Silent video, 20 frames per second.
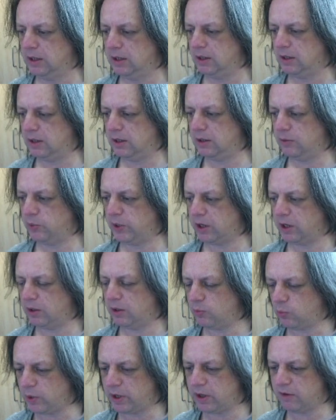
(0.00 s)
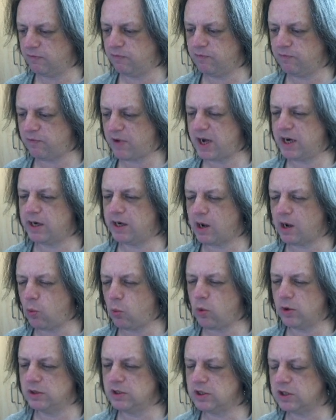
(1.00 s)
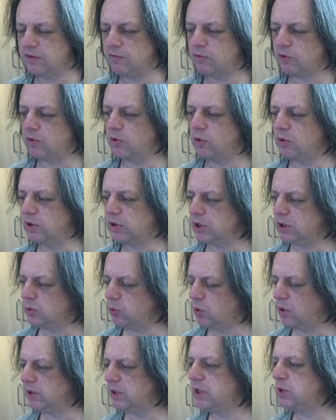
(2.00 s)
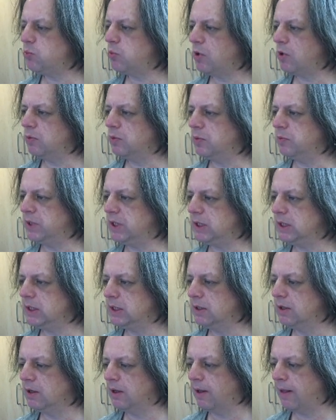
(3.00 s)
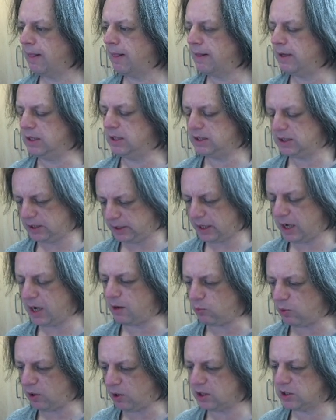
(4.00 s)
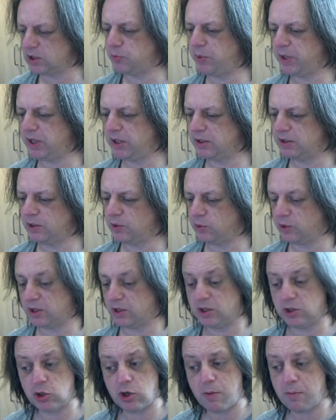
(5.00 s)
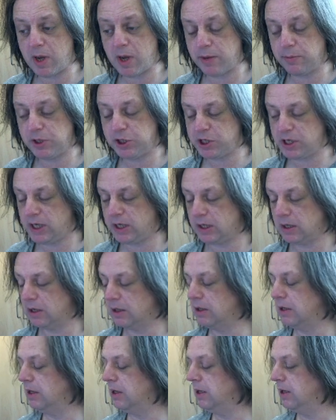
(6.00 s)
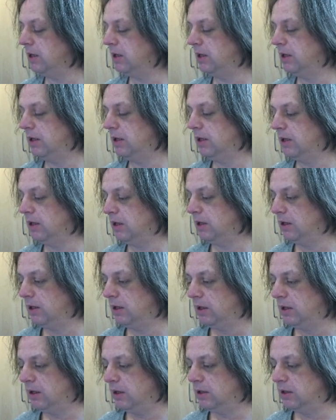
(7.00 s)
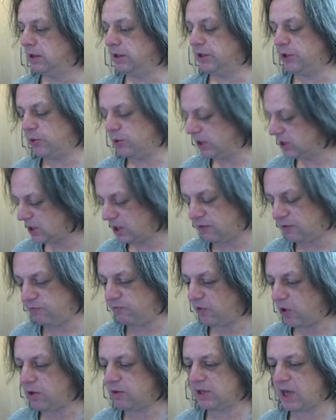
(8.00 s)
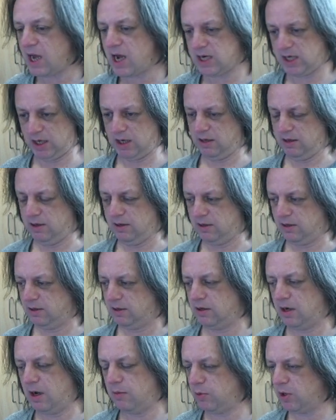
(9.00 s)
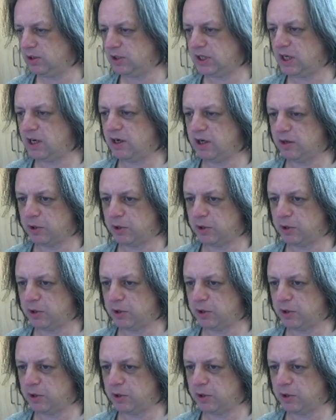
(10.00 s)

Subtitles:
And we can find out once and for all just what this problem is. And I said, yeah, well, I'll speak to the owner because it's not my machine. And the owner said, fuck that, I'm not sending the